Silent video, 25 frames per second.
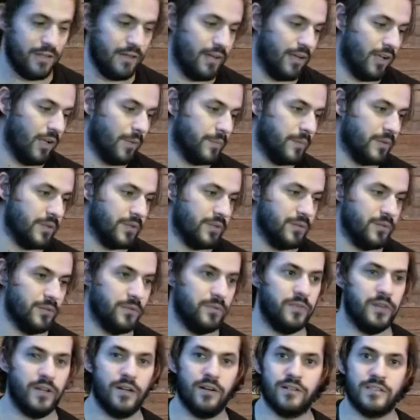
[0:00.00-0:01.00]
help you
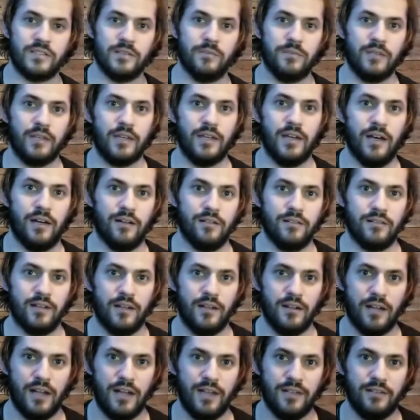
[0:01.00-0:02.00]
figure something out. All
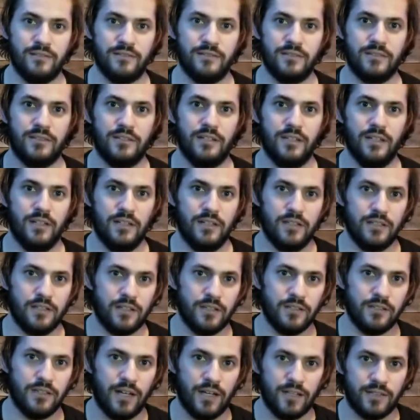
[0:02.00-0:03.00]
right?
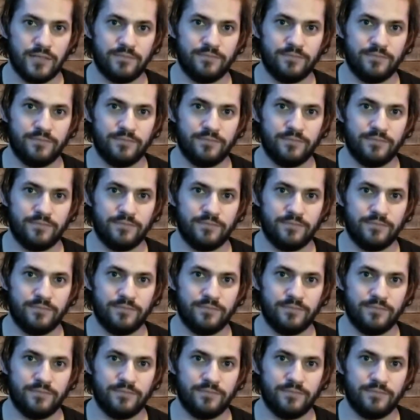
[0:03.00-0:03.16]
Good luck.